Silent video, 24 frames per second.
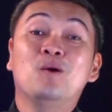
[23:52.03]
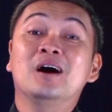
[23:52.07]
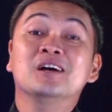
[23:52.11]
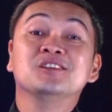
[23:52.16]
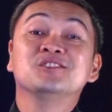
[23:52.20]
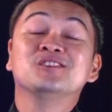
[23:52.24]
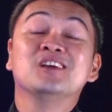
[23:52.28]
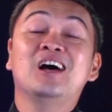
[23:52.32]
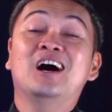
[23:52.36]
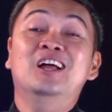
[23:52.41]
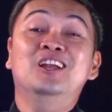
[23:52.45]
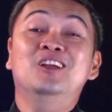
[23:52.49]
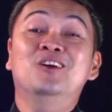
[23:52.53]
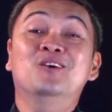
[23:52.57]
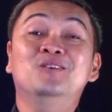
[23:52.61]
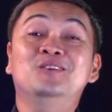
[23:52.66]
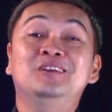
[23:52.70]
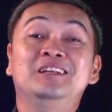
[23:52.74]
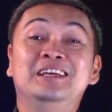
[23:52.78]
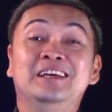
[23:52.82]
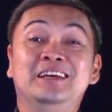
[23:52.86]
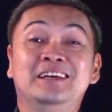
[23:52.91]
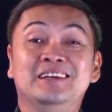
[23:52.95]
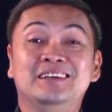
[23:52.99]
It was
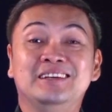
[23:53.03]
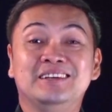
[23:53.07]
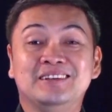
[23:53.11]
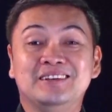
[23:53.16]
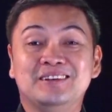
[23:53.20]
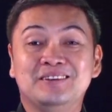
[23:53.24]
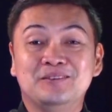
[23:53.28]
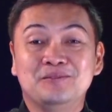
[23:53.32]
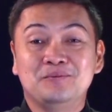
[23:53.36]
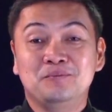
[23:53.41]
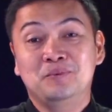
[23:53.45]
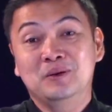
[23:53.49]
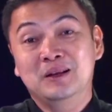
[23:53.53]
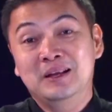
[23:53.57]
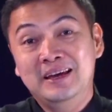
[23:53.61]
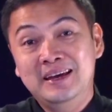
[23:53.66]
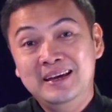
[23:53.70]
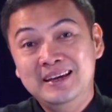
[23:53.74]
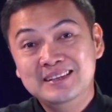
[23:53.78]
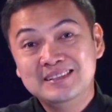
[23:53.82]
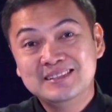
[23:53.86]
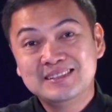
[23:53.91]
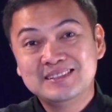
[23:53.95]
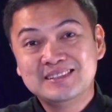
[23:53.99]
a lonely
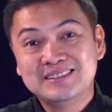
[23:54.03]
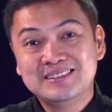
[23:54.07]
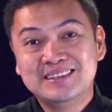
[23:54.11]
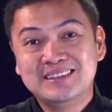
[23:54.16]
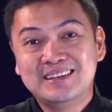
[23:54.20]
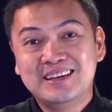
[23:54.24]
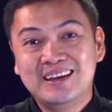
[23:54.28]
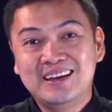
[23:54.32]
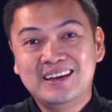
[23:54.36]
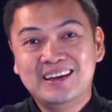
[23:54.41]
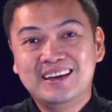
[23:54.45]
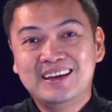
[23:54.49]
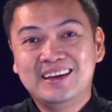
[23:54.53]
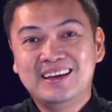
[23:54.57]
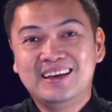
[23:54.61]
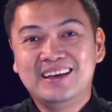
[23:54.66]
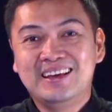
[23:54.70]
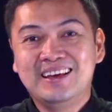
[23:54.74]
place.